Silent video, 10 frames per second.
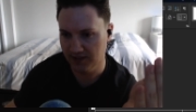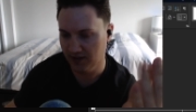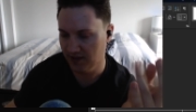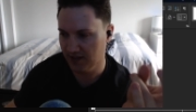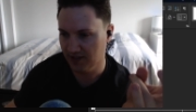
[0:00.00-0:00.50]

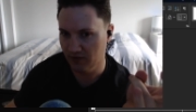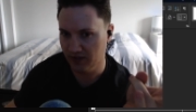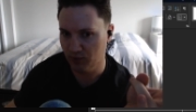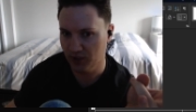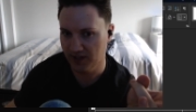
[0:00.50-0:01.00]
okay, this guy's
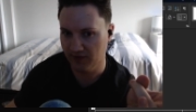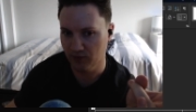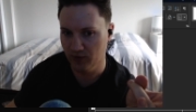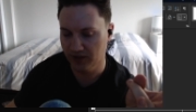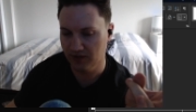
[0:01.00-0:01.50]
always pressing after
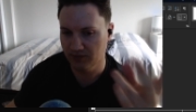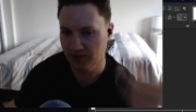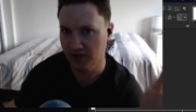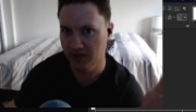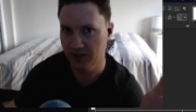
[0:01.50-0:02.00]
1-2, I'm
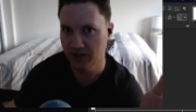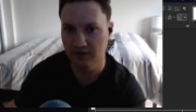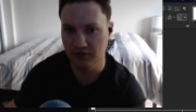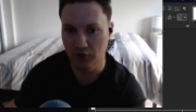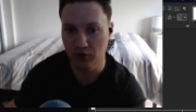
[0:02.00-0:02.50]
just gonna
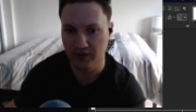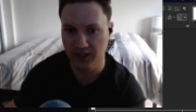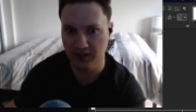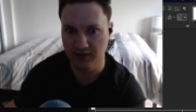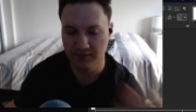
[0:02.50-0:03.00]
YOLO
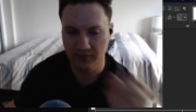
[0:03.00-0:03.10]
kick him,